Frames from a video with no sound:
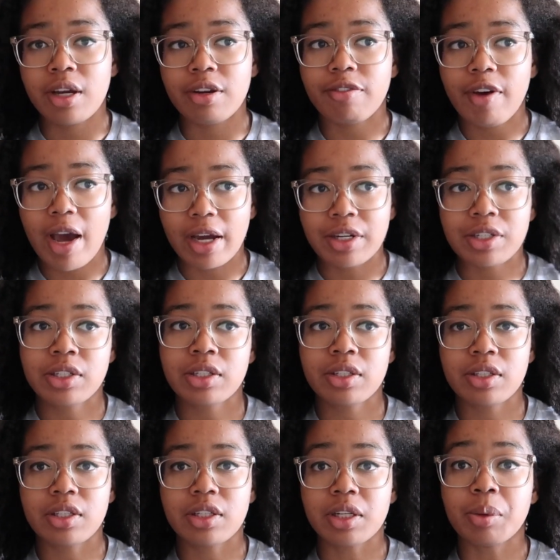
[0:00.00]
in fact,
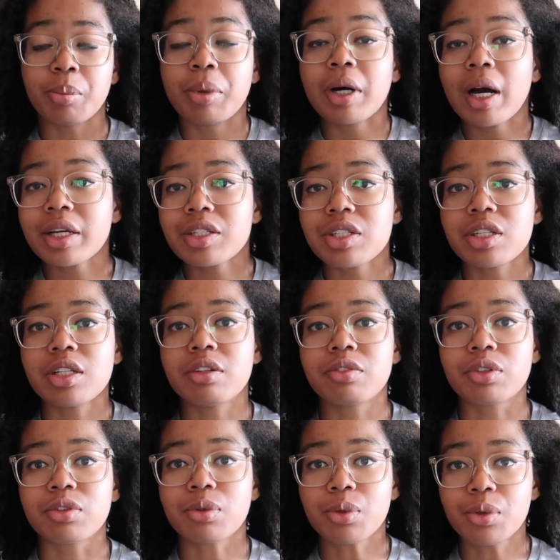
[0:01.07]
the complexity of
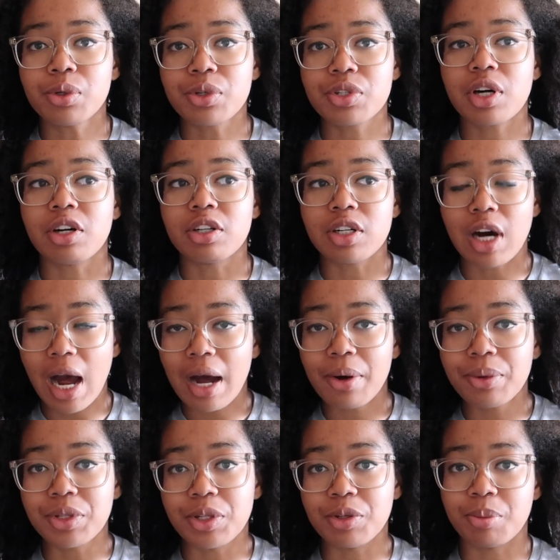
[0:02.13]
the rules
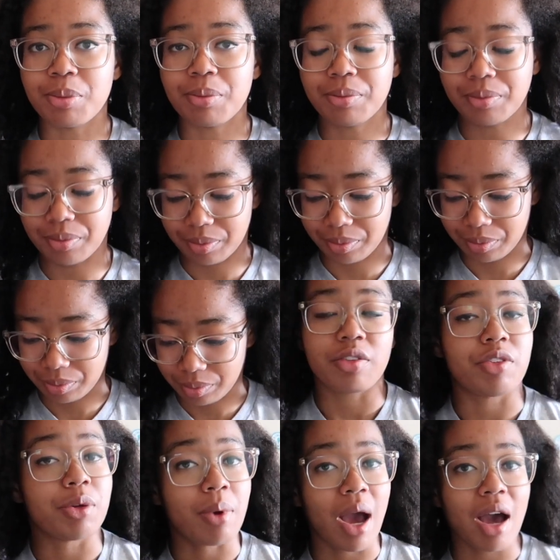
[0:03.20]
allowed the
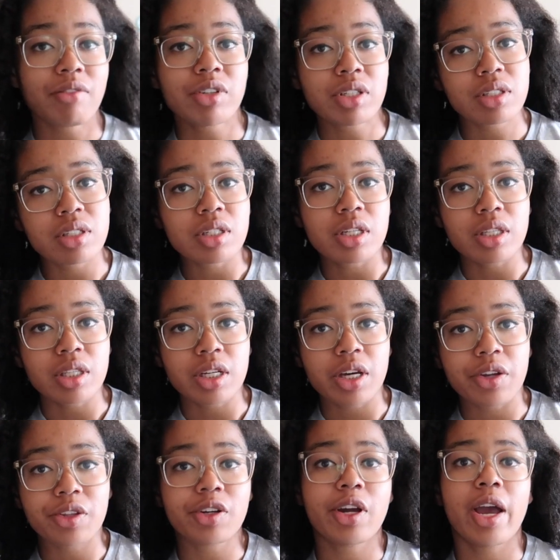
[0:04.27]
if you haven't seen the
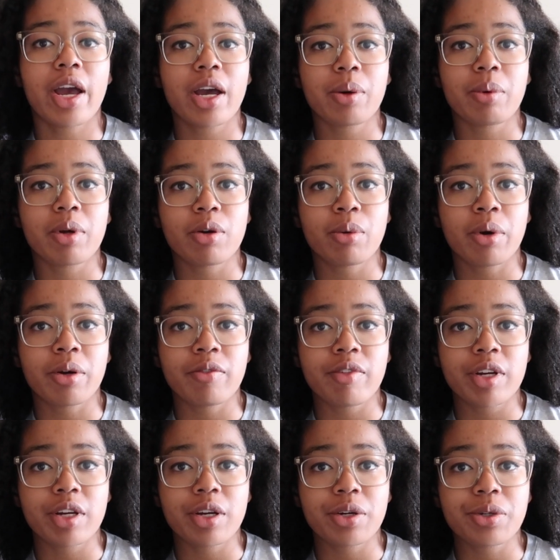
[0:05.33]
other AI 101
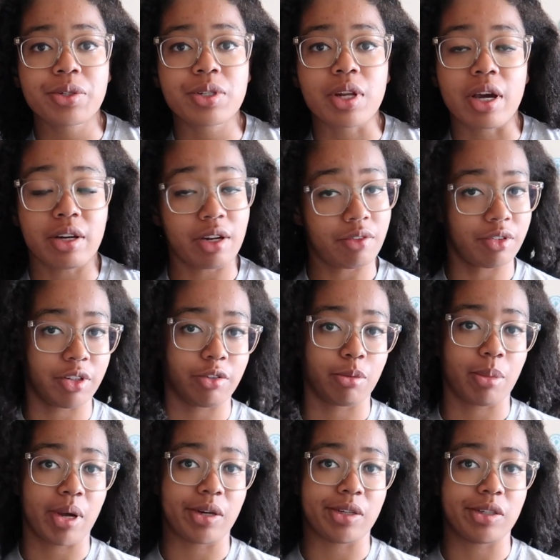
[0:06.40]
videos, I definitely
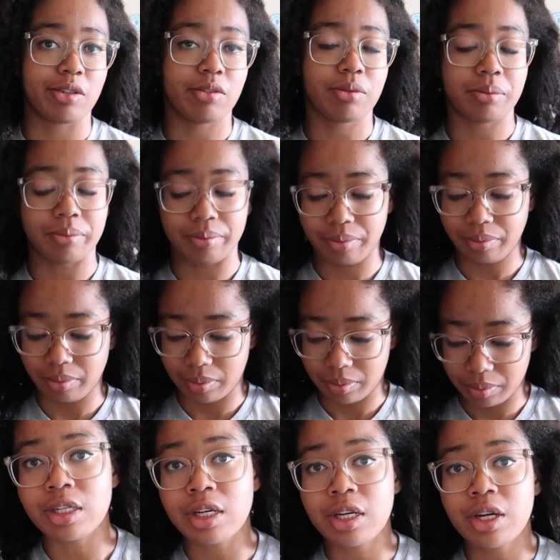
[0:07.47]

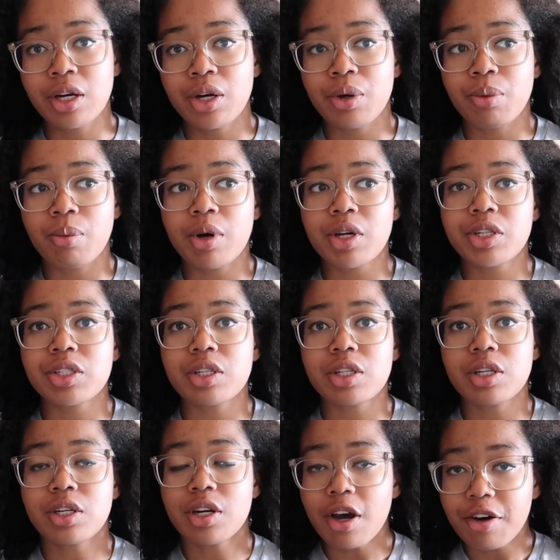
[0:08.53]
recommend was
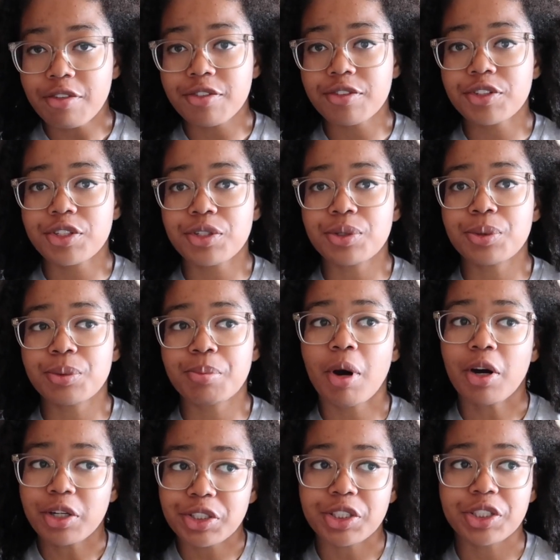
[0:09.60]
enough to
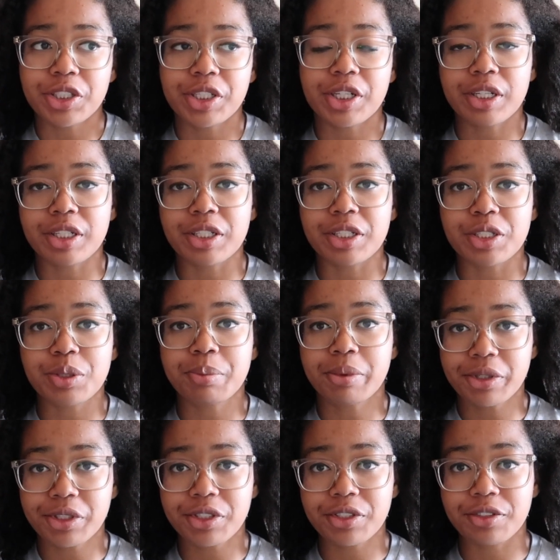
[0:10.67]
partially at least
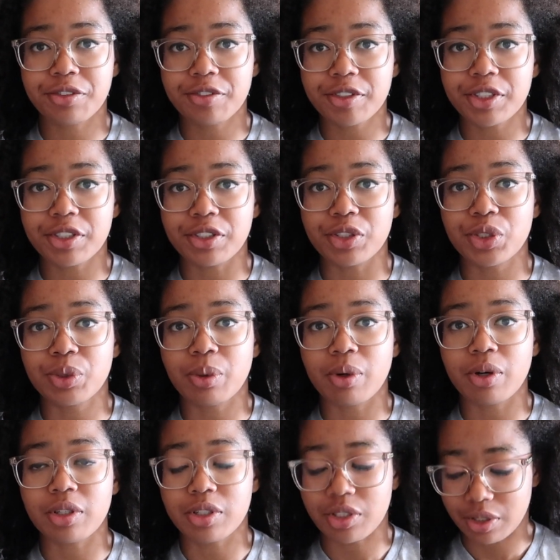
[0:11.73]
push the field
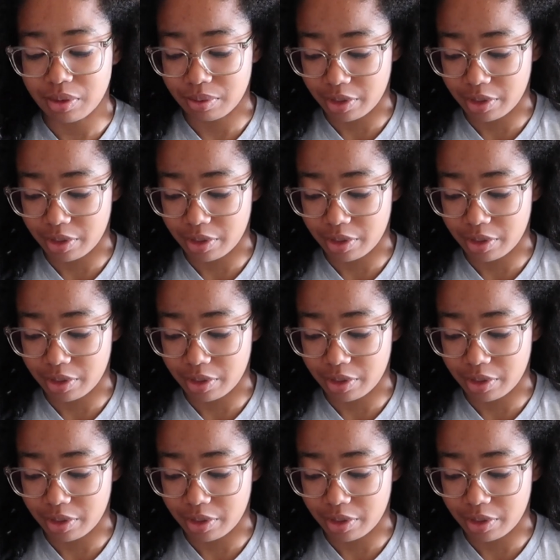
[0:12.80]
towards